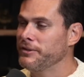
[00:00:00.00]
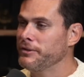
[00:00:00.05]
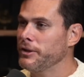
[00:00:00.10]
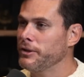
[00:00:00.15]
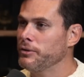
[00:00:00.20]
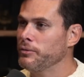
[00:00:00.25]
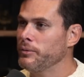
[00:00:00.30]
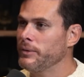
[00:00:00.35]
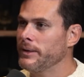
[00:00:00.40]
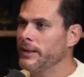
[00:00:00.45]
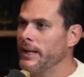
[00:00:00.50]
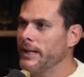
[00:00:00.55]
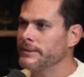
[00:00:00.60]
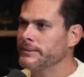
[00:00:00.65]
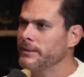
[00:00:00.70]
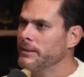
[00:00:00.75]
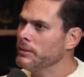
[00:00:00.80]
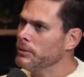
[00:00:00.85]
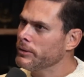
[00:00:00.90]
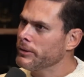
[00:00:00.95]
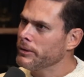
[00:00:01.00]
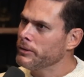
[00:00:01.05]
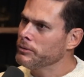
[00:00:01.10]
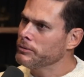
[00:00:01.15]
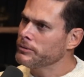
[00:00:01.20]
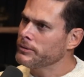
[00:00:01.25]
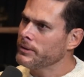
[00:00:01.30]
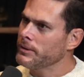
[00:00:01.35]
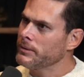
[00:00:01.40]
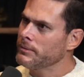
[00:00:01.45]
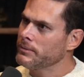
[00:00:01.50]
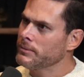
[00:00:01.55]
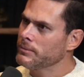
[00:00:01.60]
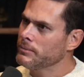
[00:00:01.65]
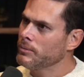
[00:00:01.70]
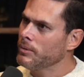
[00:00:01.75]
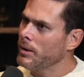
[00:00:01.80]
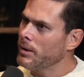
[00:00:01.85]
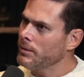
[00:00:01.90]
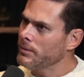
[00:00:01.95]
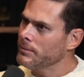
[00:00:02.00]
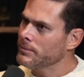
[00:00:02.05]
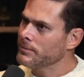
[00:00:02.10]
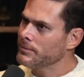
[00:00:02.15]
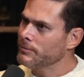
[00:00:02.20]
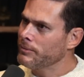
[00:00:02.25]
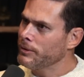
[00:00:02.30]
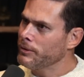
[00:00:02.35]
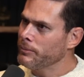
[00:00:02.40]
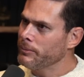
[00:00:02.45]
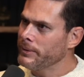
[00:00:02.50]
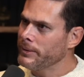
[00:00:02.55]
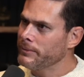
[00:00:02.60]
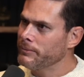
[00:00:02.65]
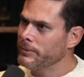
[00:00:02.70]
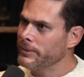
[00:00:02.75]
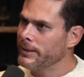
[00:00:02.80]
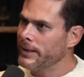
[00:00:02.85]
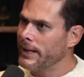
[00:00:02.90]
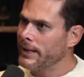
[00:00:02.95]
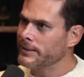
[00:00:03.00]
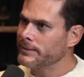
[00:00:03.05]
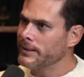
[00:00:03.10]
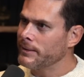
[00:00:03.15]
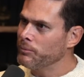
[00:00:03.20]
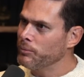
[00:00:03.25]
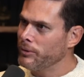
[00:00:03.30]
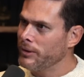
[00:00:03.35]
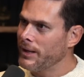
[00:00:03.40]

They try to relax. They look at you, say, "What? Yeah. What do you mean, relax? I'm